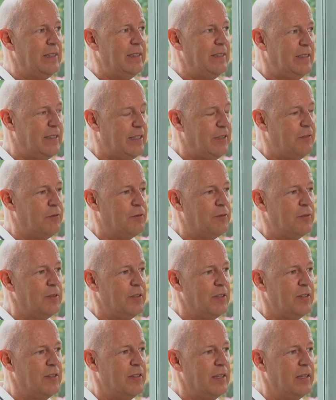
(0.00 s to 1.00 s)

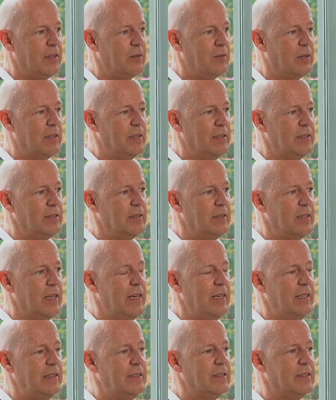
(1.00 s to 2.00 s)
different thing, right?
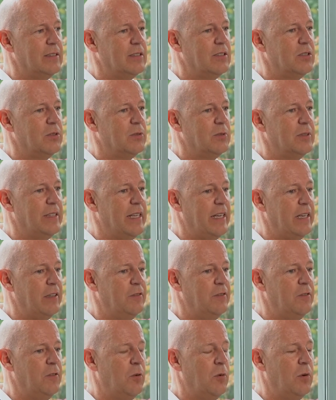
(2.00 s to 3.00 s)
And so
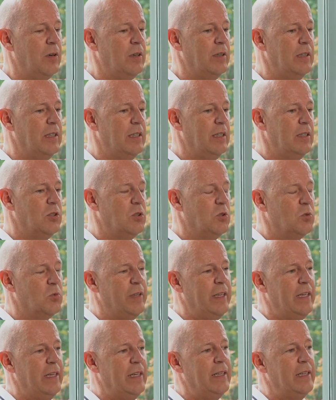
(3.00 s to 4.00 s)
therefore, to
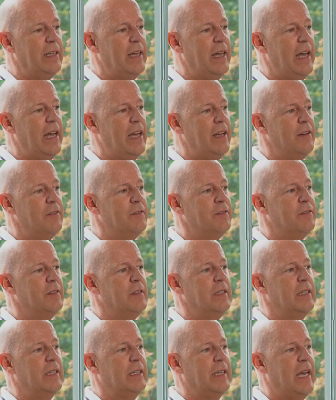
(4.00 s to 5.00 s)
really have
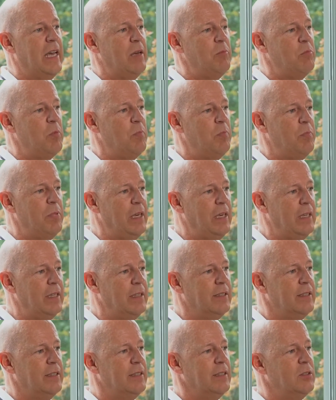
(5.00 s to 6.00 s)
a
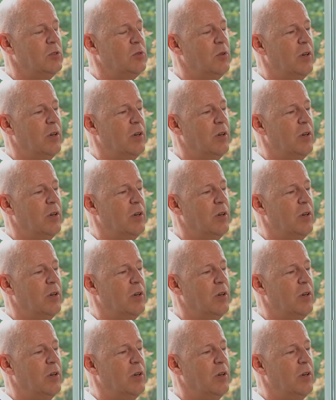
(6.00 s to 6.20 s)
capability to